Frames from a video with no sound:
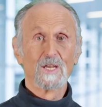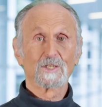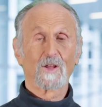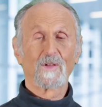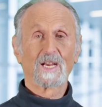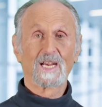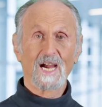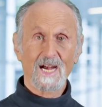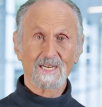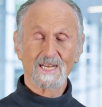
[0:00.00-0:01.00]
So the
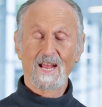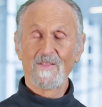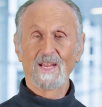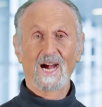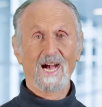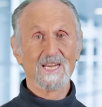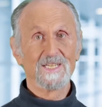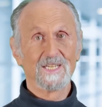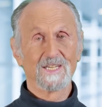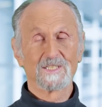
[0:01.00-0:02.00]
gut and the
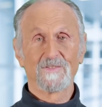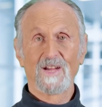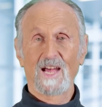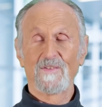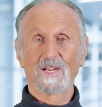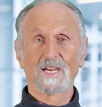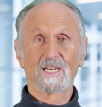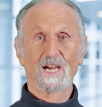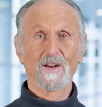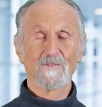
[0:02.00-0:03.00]
ideas of having a
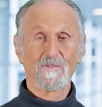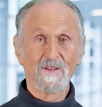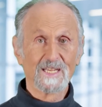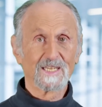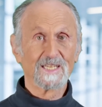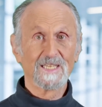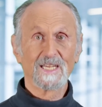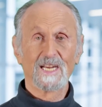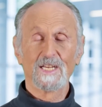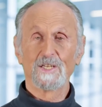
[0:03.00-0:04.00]
gut
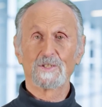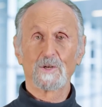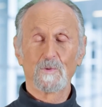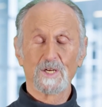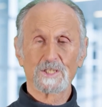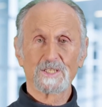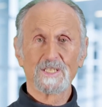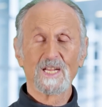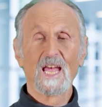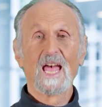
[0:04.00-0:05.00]
feeling and
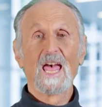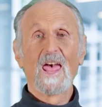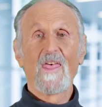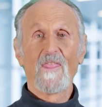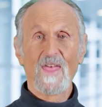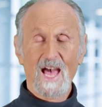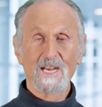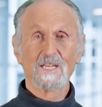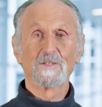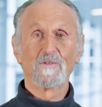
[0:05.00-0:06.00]
intuition,
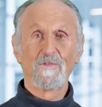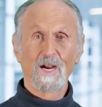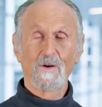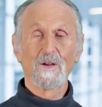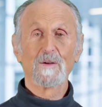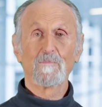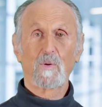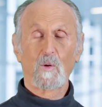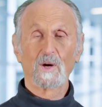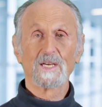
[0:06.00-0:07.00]
that is very
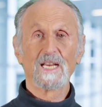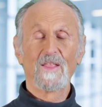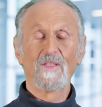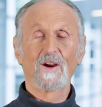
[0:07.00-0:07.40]
important, and